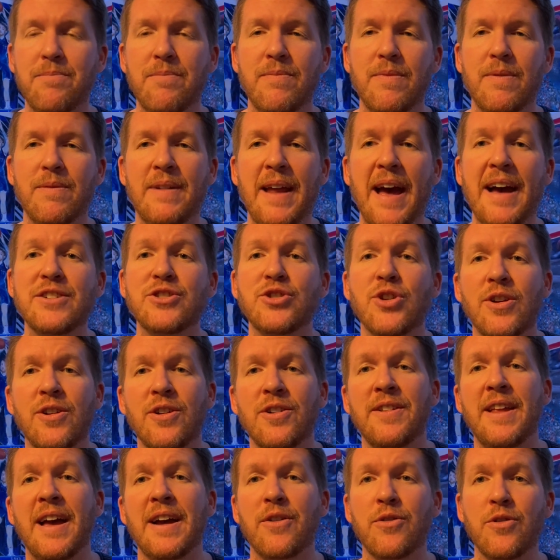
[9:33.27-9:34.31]
Nat Turner
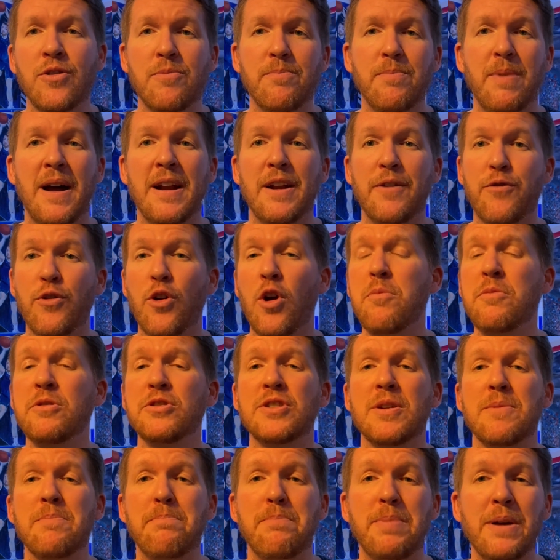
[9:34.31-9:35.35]
and that group bought it for
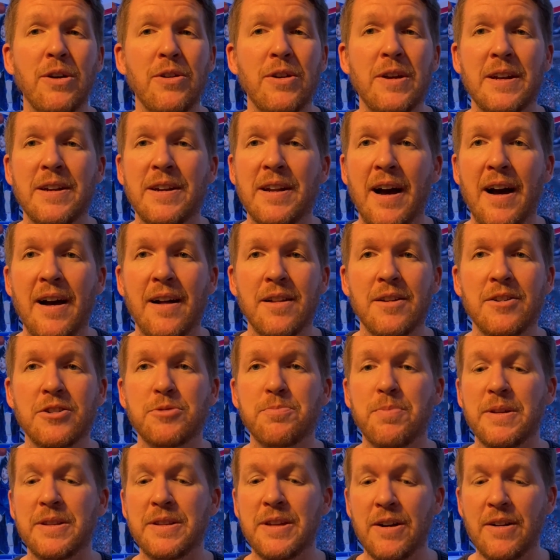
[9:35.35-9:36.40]
almost $1 billion,
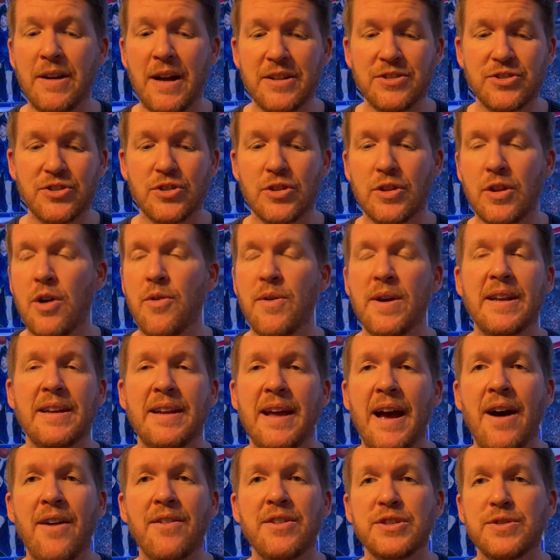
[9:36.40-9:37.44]
but they're not slowing
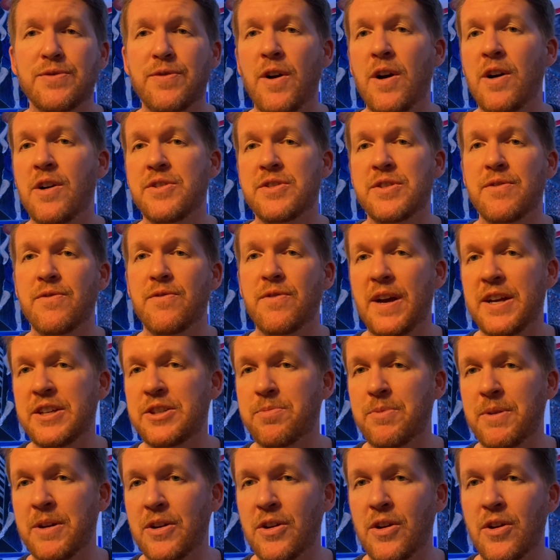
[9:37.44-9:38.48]
down as far as
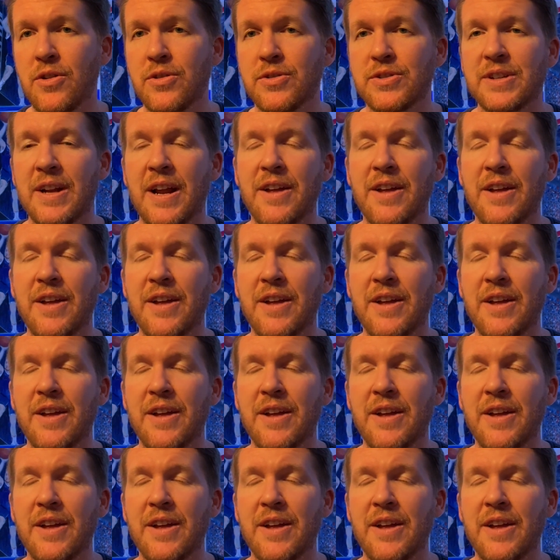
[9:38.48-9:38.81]
investment goes.